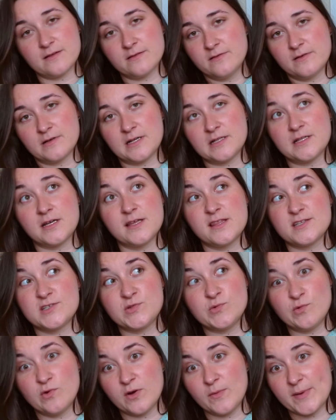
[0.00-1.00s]
I'll either
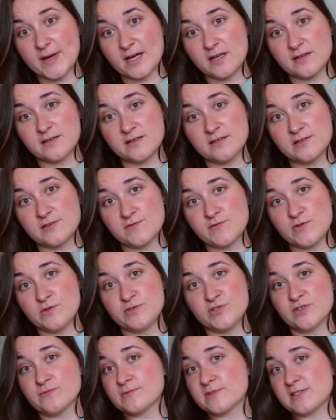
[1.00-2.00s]
talk about it in the
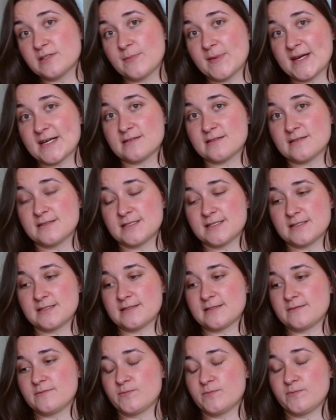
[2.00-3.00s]
future once the
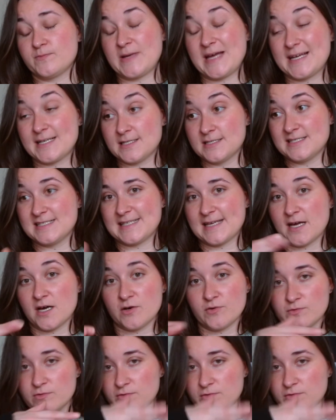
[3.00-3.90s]
pattern is out,